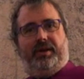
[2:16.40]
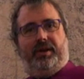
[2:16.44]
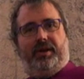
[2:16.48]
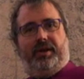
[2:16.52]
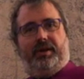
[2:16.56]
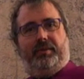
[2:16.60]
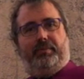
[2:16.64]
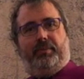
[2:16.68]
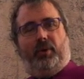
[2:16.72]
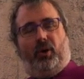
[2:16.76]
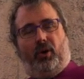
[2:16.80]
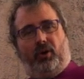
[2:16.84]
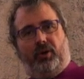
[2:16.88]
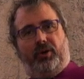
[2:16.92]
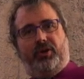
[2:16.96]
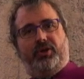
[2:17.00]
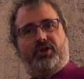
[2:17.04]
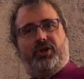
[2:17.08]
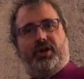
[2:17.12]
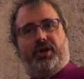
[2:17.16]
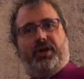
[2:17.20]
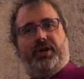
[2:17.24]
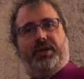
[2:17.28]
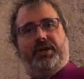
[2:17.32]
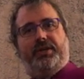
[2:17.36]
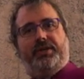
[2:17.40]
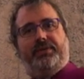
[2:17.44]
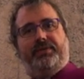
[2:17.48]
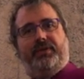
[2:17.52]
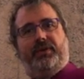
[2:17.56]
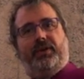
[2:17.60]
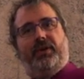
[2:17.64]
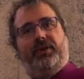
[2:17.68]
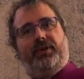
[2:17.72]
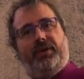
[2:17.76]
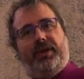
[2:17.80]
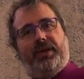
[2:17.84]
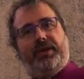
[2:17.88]
and apologize for
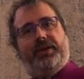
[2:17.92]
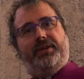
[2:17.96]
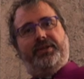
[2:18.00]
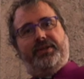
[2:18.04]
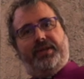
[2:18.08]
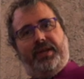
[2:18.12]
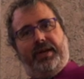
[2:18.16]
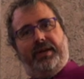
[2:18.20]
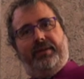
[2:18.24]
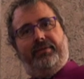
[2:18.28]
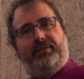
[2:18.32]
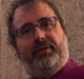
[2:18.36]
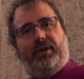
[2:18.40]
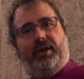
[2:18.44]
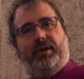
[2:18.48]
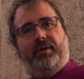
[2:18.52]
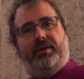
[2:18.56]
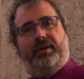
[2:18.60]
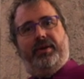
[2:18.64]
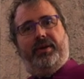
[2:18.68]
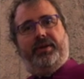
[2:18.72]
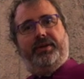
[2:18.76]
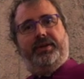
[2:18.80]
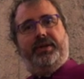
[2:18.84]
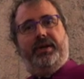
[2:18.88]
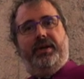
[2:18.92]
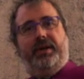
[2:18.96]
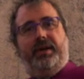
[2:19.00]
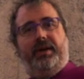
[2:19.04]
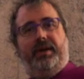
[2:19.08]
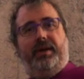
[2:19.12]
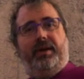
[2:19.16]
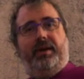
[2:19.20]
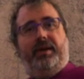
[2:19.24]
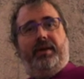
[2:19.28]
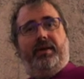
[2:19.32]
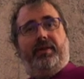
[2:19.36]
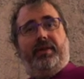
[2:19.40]
the things they have done that
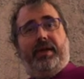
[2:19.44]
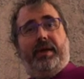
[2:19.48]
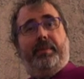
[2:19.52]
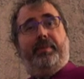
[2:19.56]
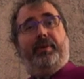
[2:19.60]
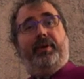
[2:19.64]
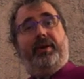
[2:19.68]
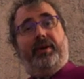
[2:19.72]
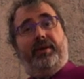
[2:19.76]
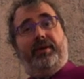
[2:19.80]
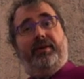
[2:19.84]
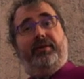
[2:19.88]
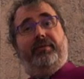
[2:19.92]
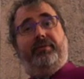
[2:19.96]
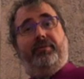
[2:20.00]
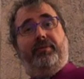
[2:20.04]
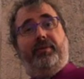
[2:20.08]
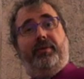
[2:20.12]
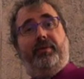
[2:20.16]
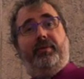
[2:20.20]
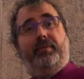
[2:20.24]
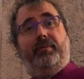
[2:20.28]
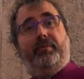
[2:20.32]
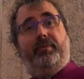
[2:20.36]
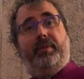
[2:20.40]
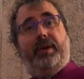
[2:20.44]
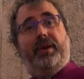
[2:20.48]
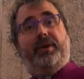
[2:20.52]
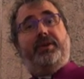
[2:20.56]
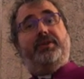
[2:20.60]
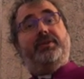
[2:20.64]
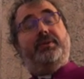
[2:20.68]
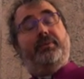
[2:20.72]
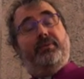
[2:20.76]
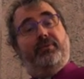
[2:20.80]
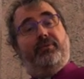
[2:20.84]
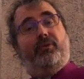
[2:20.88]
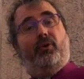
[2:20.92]
they believe
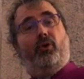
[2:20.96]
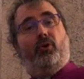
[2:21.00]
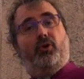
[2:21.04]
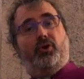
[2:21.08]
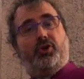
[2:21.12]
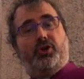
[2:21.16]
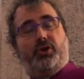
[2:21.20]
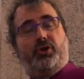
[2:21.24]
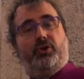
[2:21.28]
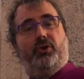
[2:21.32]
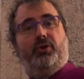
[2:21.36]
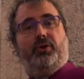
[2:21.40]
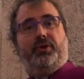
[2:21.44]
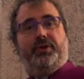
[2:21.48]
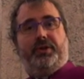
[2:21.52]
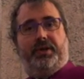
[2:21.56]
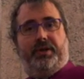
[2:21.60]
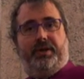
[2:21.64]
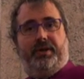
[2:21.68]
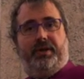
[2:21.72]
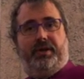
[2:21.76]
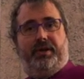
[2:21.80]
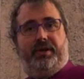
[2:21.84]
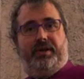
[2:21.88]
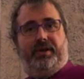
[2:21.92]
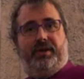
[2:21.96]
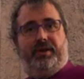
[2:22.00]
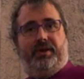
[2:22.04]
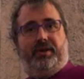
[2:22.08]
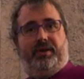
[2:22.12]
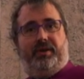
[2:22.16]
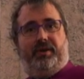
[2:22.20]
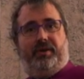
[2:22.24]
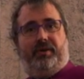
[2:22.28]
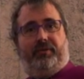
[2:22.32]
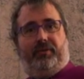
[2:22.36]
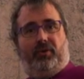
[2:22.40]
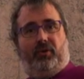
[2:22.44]
makes them fall short
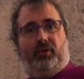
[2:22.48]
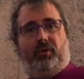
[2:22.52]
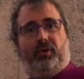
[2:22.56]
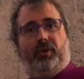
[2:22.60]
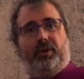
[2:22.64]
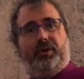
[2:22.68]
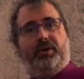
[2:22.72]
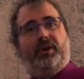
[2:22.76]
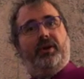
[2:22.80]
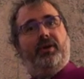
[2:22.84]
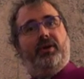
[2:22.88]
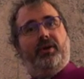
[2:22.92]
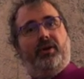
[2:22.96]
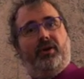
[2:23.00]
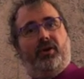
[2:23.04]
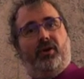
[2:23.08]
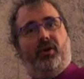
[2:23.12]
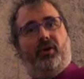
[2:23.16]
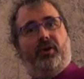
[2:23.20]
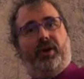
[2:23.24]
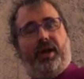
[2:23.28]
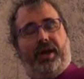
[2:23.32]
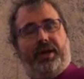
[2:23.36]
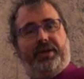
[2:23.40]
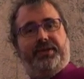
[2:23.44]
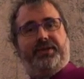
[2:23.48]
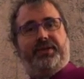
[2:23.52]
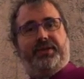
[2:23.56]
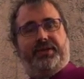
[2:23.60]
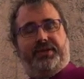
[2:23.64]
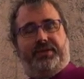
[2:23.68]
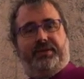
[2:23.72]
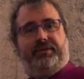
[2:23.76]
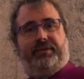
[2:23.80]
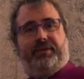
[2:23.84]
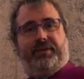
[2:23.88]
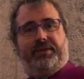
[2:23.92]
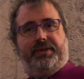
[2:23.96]
of all that God
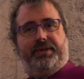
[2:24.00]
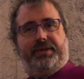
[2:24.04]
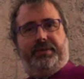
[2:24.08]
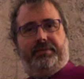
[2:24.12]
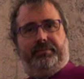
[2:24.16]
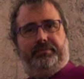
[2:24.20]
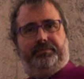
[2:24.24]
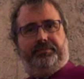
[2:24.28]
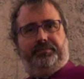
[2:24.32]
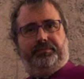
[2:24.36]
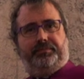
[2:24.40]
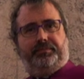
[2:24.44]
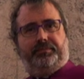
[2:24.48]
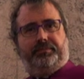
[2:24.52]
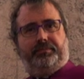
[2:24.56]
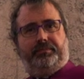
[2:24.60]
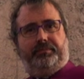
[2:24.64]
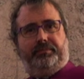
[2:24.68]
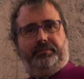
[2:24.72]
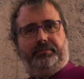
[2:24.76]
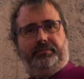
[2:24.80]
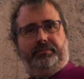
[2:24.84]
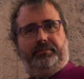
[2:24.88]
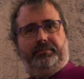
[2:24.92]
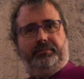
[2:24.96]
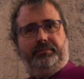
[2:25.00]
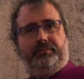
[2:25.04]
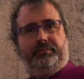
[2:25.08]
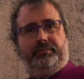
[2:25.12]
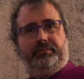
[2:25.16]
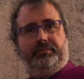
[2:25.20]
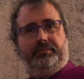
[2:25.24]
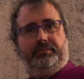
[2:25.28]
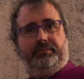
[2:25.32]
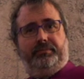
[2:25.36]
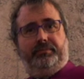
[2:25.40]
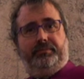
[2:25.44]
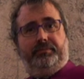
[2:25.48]
asks of us.
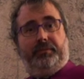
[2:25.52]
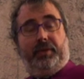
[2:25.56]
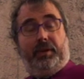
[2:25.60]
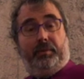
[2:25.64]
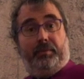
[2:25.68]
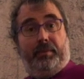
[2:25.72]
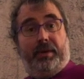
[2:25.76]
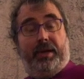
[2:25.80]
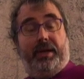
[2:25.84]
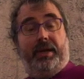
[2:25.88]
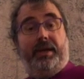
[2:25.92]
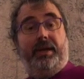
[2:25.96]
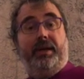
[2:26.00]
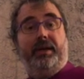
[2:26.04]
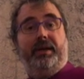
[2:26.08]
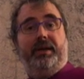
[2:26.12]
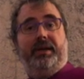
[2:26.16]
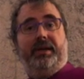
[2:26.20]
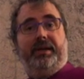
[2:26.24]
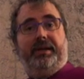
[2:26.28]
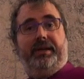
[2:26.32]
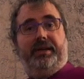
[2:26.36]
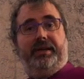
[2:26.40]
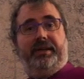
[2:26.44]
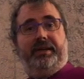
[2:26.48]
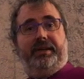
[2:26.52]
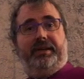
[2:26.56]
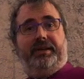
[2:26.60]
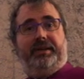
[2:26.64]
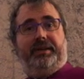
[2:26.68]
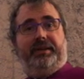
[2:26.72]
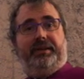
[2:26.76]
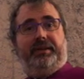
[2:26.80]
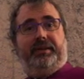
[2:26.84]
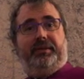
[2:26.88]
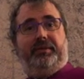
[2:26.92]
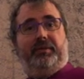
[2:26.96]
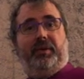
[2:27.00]
And me,
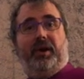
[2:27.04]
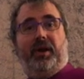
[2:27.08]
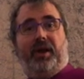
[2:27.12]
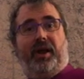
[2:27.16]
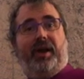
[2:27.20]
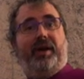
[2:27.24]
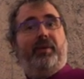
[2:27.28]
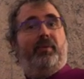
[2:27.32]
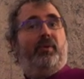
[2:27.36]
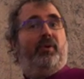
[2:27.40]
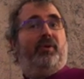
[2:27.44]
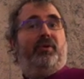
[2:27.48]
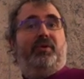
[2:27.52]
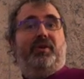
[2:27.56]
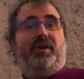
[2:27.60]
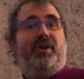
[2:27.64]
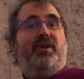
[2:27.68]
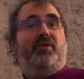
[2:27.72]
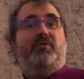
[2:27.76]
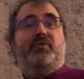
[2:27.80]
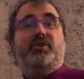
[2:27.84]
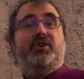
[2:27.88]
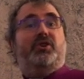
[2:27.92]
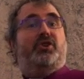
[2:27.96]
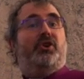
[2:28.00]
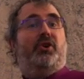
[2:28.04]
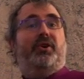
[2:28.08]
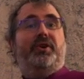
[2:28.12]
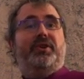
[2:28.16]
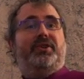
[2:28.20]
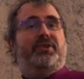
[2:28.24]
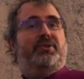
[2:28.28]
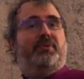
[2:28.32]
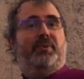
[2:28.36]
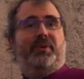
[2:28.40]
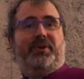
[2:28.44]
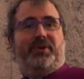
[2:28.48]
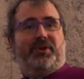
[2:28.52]
well, I will
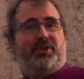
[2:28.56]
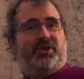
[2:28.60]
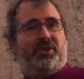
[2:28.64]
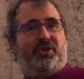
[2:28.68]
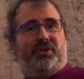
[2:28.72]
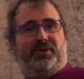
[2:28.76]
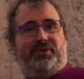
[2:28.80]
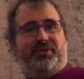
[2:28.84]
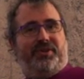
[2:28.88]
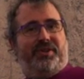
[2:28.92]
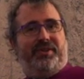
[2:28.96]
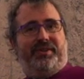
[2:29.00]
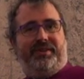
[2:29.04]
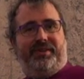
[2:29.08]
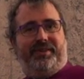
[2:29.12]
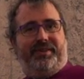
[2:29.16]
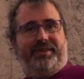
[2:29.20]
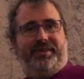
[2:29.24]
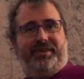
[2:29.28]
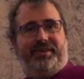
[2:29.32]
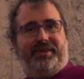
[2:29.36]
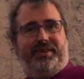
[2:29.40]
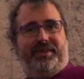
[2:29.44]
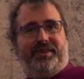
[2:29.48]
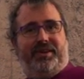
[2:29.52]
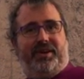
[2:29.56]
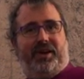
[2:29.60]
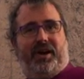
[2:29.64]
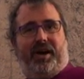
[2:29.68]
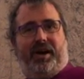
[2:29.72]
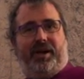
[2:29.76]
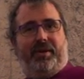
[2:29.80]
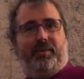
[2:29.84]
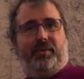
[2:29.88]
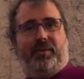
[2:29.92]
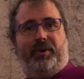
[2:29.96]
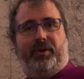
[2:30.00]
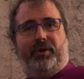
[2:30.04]
rejoice with the children,
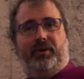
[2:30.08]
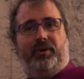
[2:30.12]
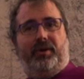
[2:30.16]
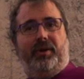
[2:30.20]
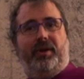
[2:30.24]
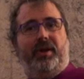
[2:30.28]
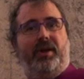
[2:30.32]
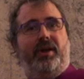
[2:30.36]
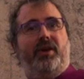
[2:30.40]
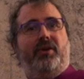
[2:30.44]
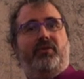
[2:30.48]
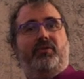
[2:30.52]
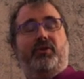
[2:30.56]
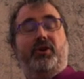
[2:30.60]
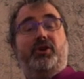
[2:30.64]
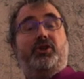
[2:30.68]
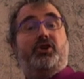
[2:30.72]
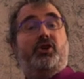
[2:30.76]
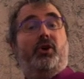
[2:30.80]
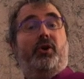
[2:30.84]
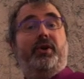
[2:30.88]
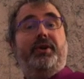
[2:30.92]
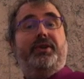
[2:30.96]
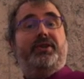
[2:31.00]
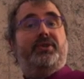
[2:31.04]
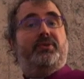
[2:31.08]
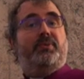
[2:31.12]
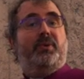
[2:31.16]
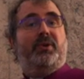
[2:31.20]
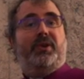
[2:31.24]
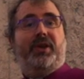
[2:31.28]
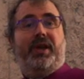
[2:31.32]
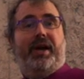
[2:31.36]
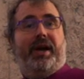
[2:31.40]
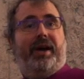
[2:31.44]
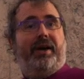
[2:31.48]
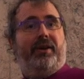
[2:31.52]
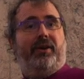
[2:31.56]
I will rejoice with
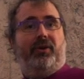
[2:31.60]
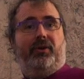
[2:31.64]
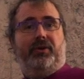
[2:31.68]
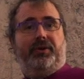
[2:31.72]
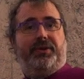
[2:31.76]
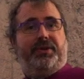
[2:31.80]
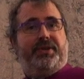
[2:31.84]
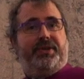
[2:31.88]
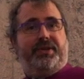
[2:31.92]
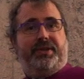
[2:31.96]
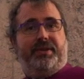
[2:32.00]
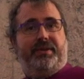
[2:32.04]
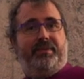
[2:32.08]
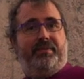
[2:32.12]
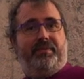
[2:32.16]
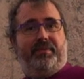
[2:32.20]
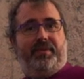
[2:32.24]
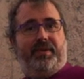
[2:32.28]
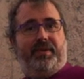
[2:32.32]
the adults,